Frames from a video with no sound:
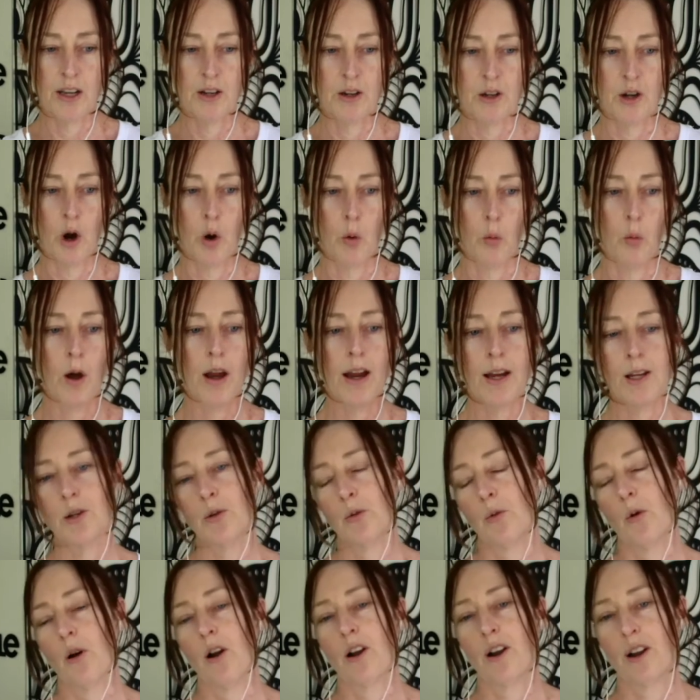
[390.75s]
So when you know
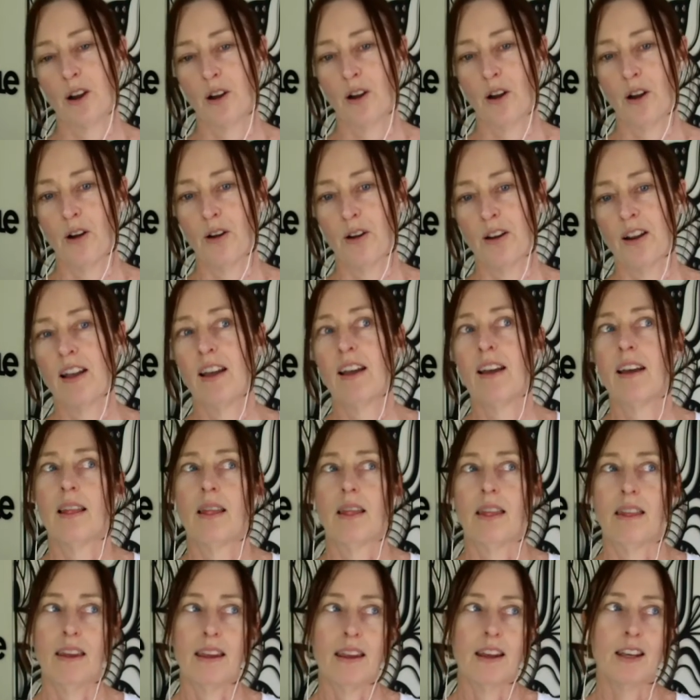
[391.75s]
where you want to go,
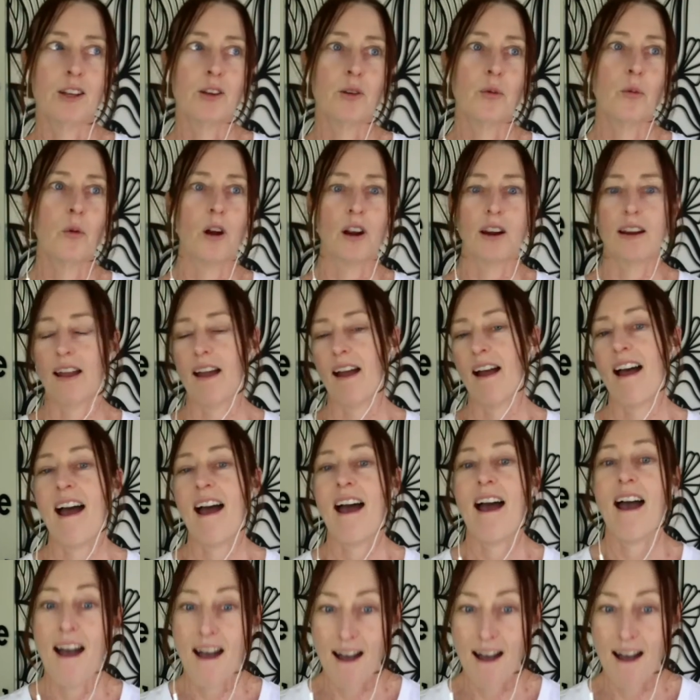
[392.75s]
then you work out,